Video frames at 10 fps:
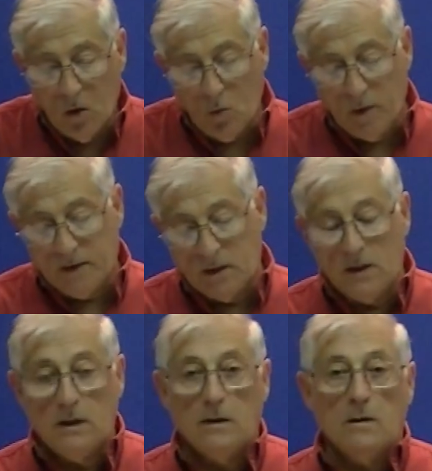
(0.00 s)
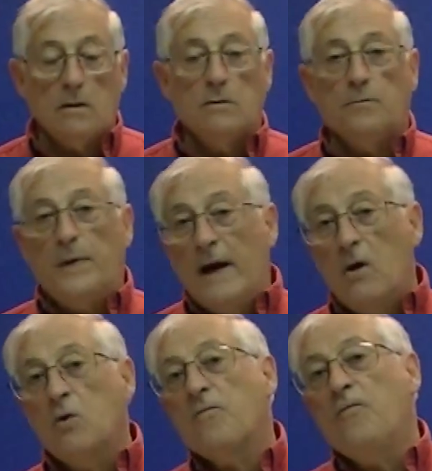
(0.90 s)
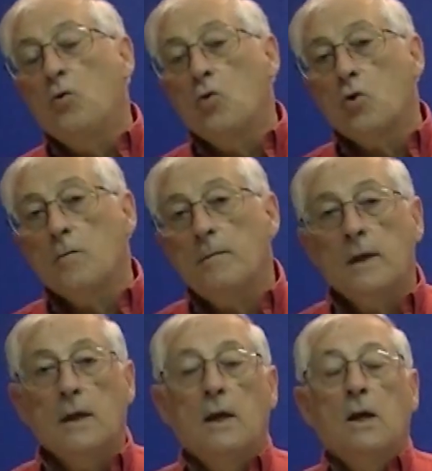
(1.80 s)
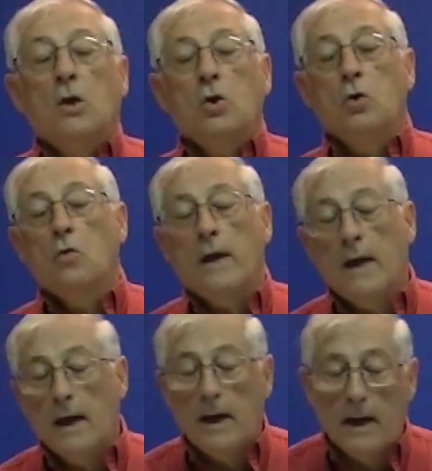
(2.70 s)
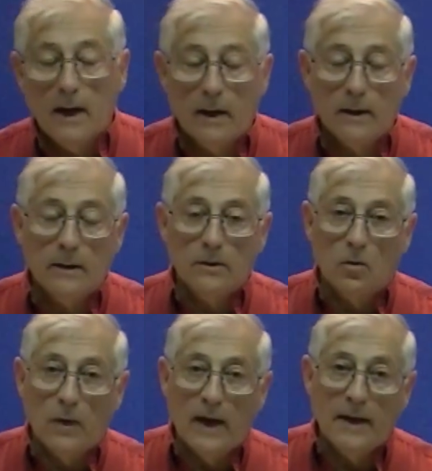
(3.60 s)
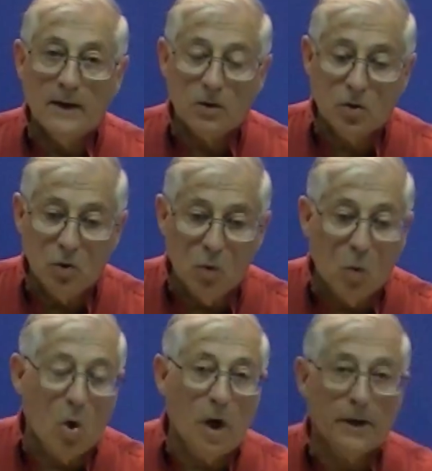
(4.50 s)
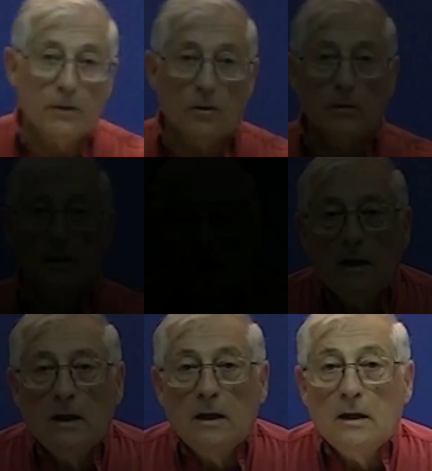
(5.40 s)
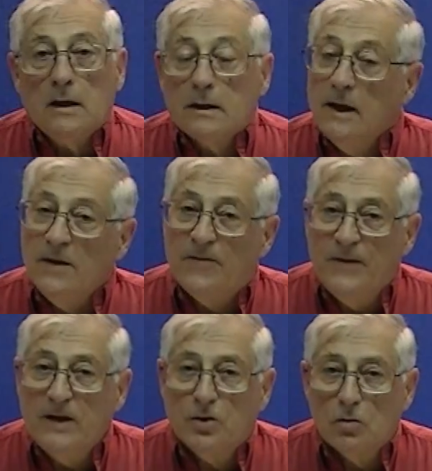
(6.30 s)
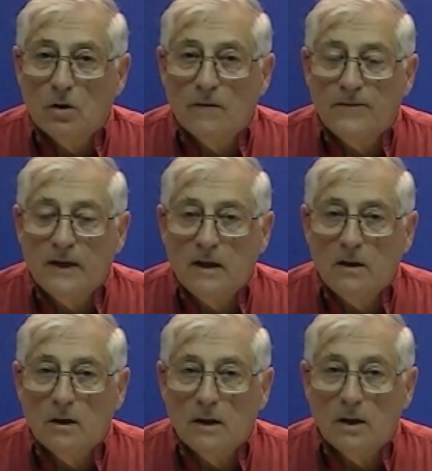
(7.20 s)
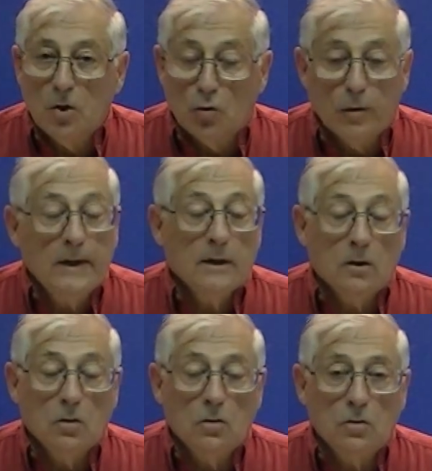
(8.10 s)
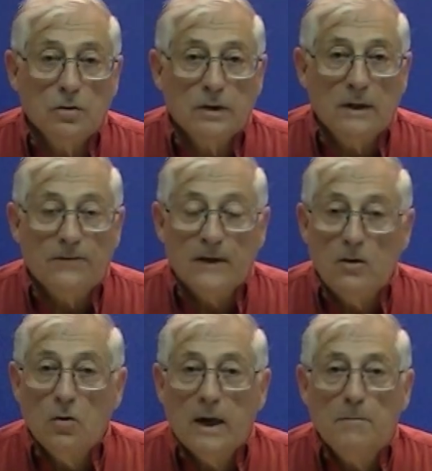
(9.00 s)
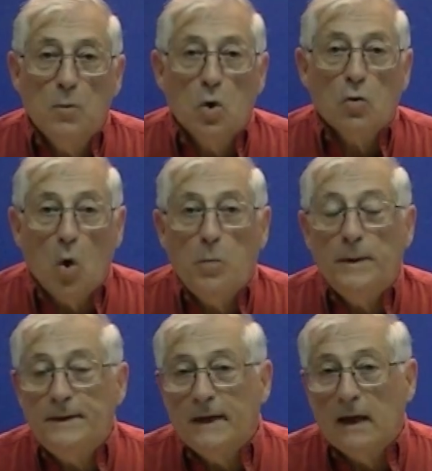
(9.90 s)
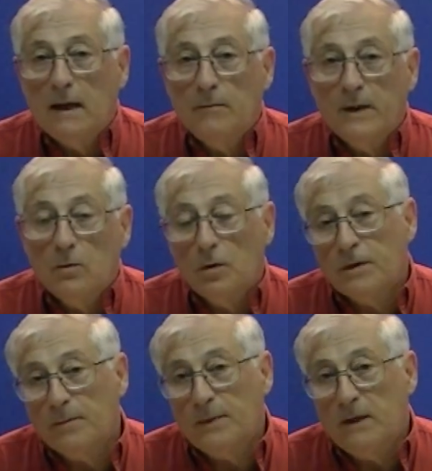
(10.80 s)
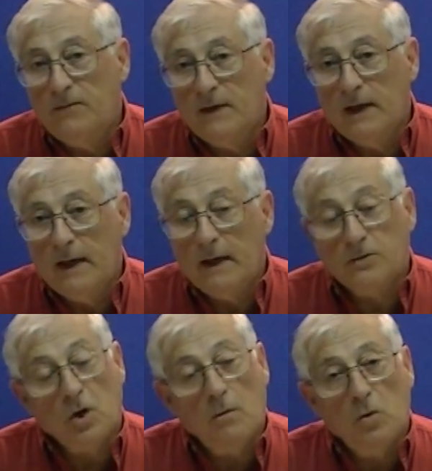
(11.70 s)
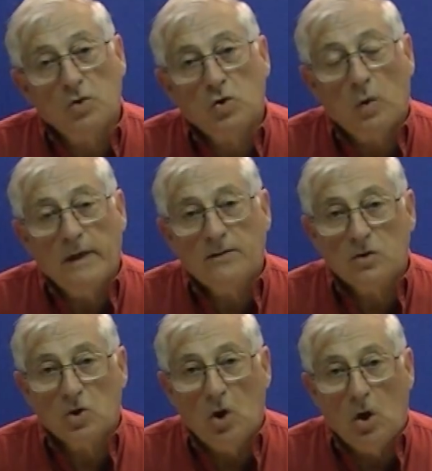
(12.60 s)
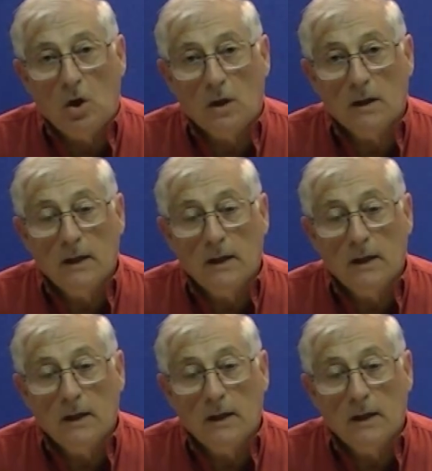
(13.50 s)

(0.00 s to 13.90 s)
With the powder form, you add it to water. Another feature of the urea glues is that you get more open time than with a PVA. It's almost twice as long.